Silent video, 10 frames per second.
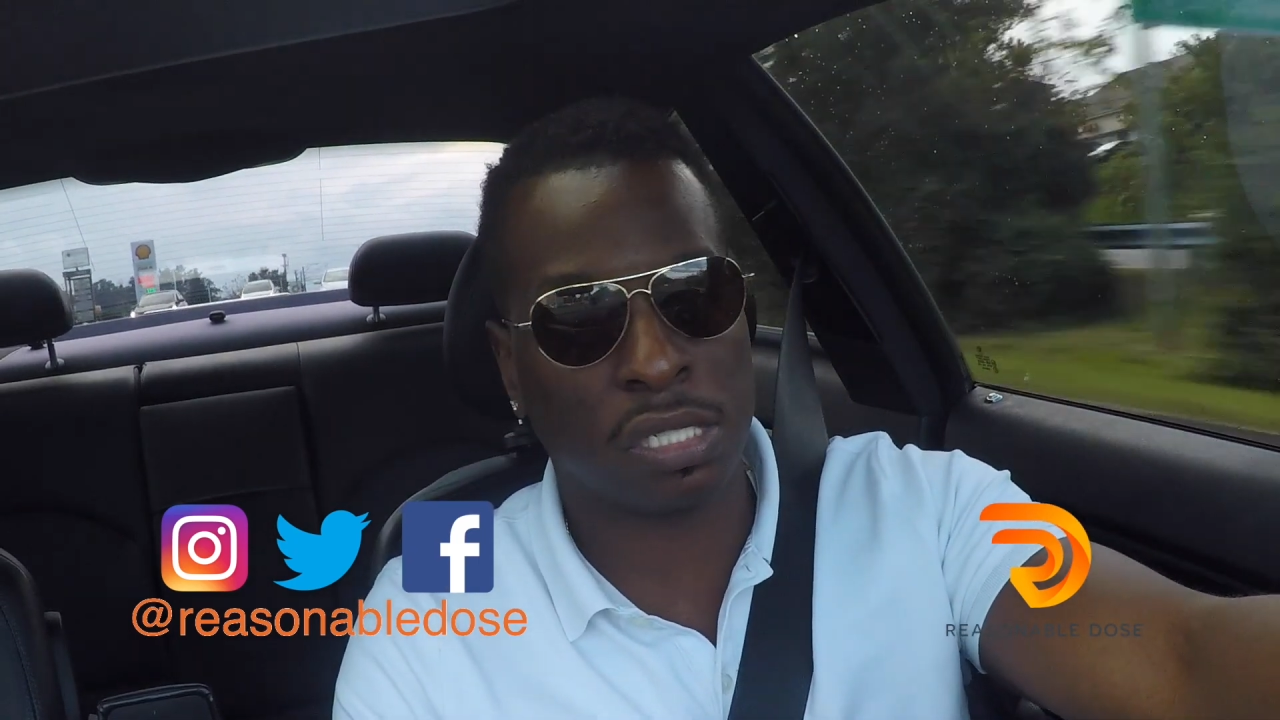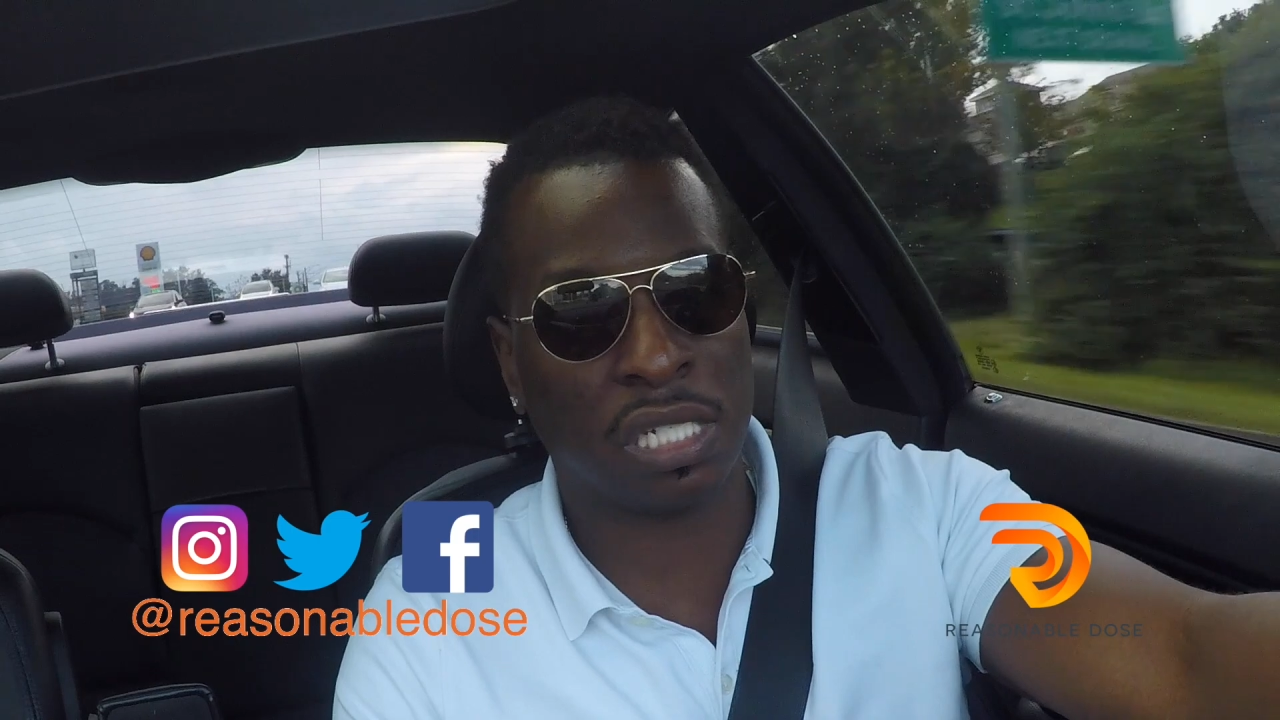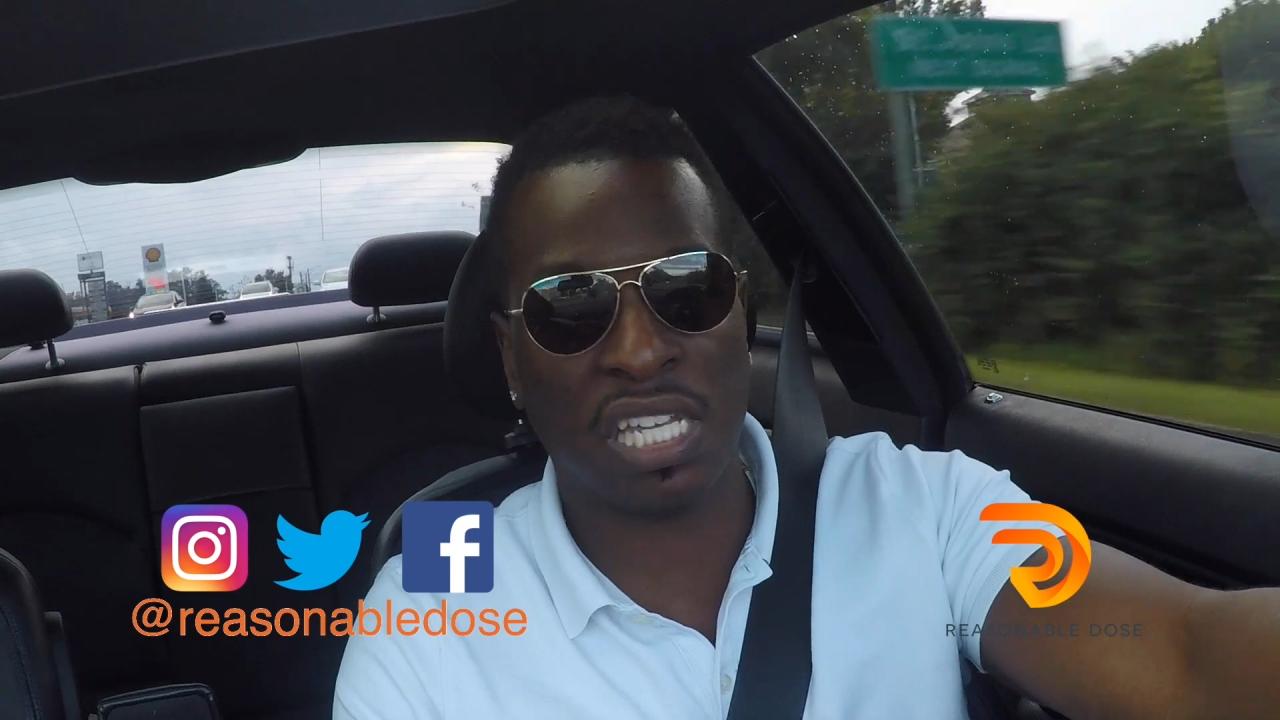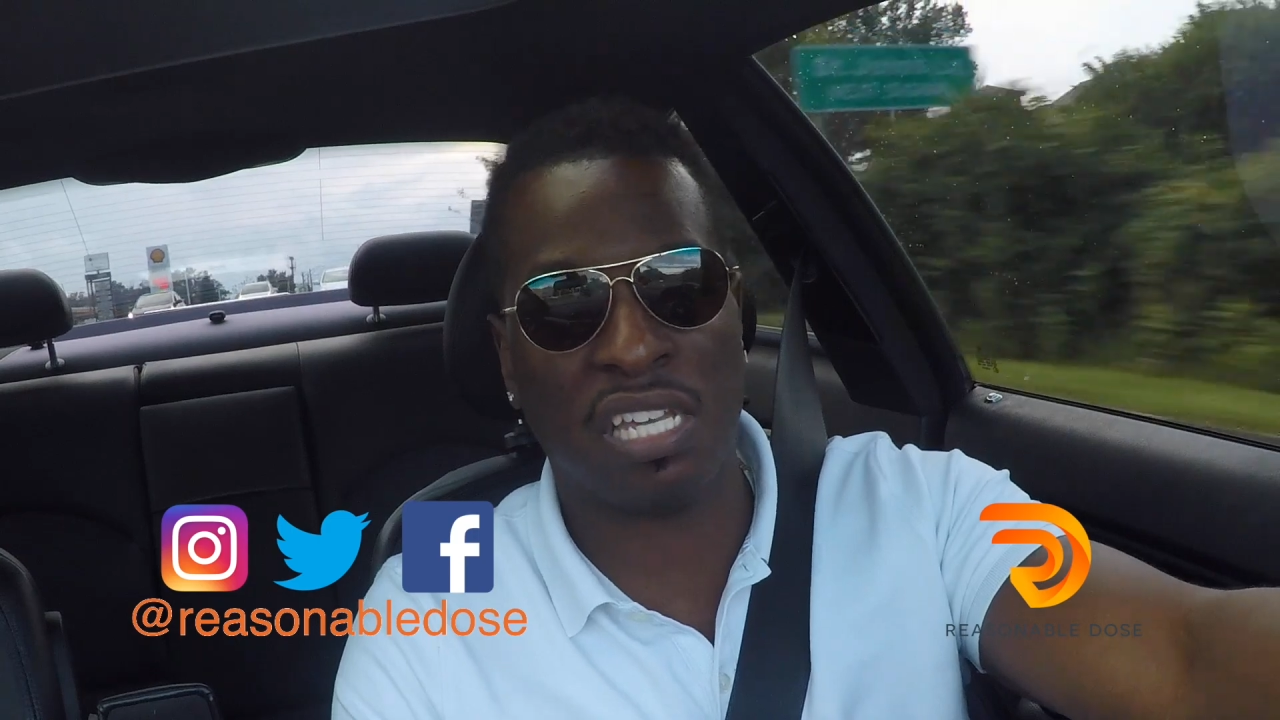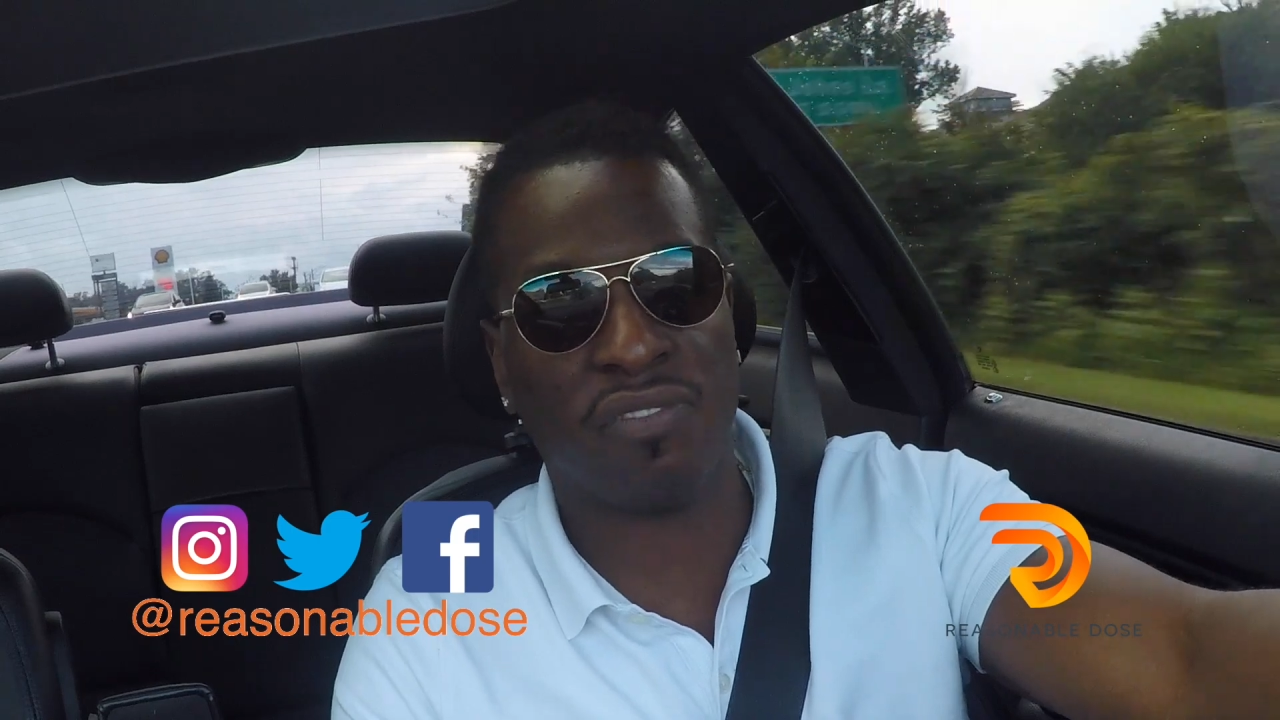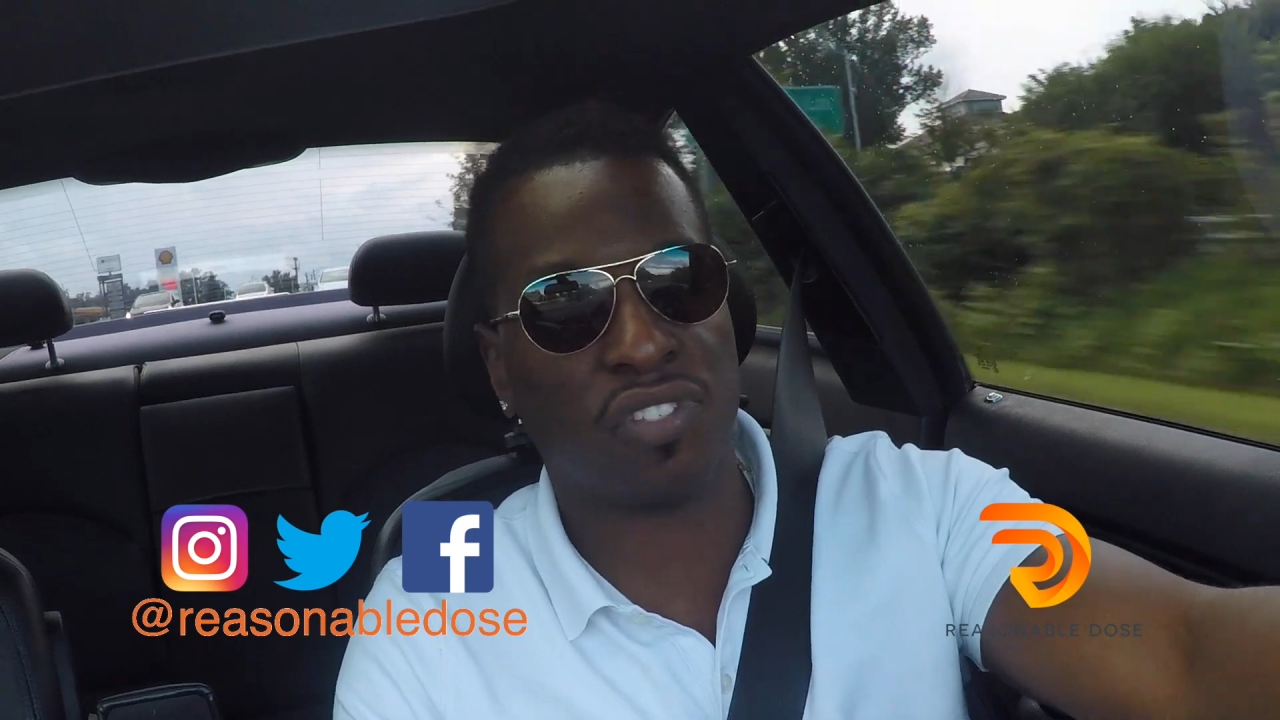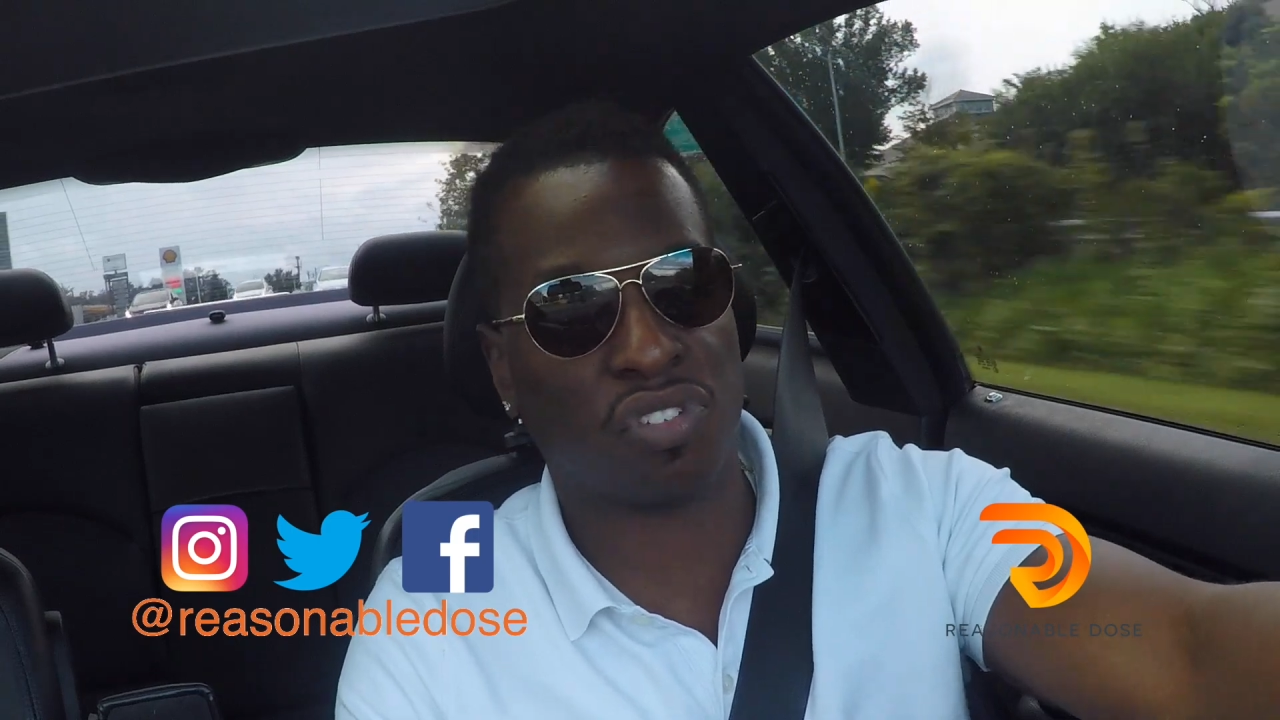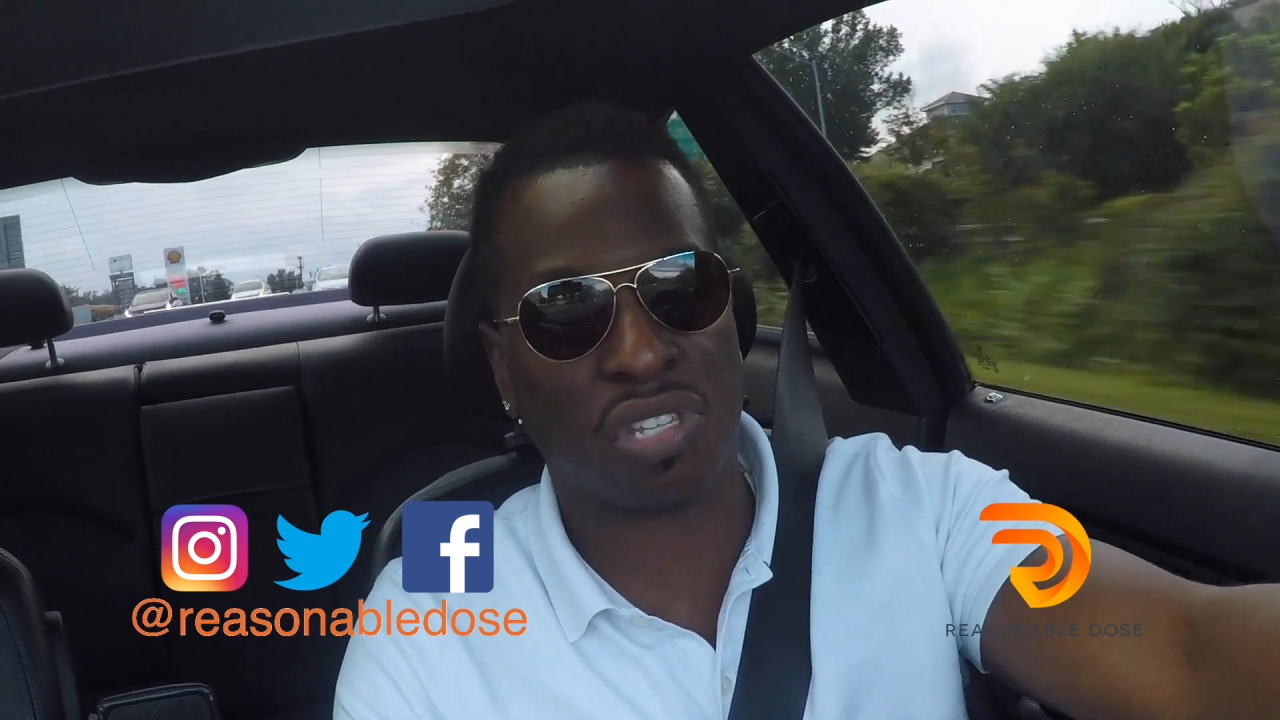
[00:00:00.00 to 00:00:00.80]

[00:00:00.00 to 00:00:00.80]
leaves or